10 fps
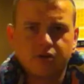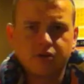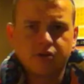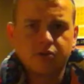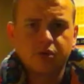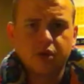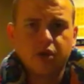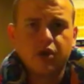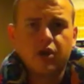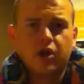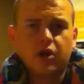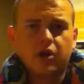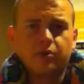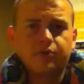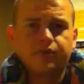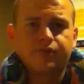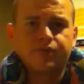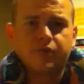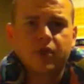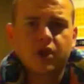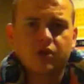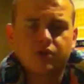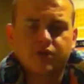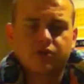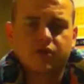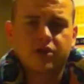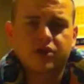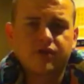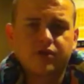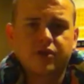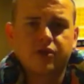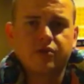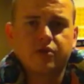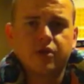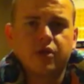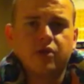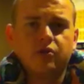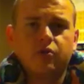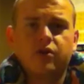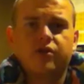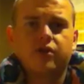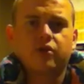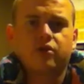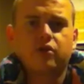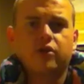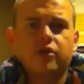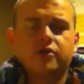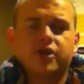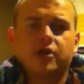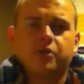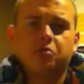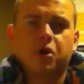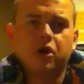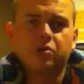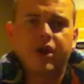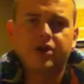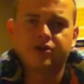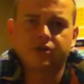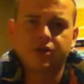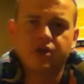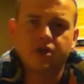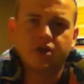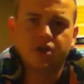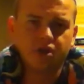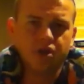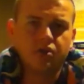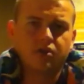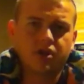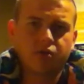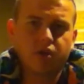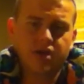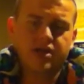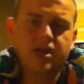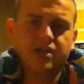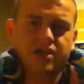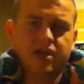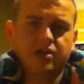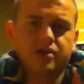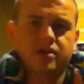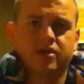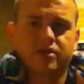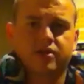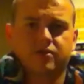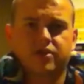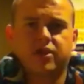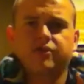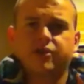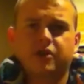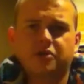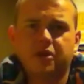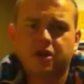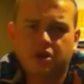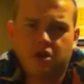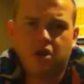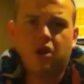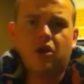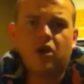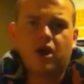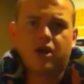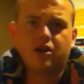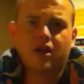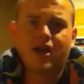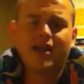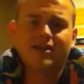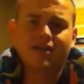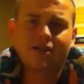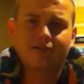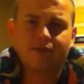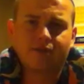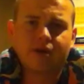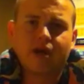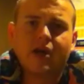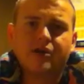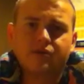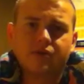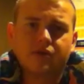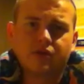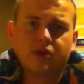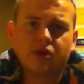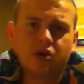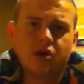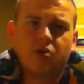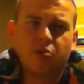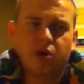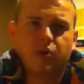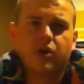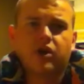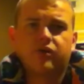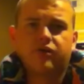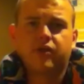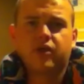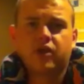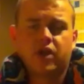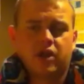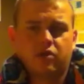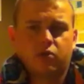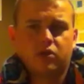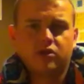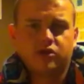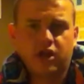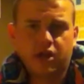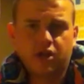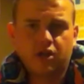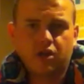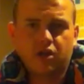on YouTube, and it was a Rush 72 with God knows how many molly pouches on it. Looked like it weighed 10 tons, and it said it was a 72 hour bag. I can easily live 3 days with a belt knife and a woolen jacket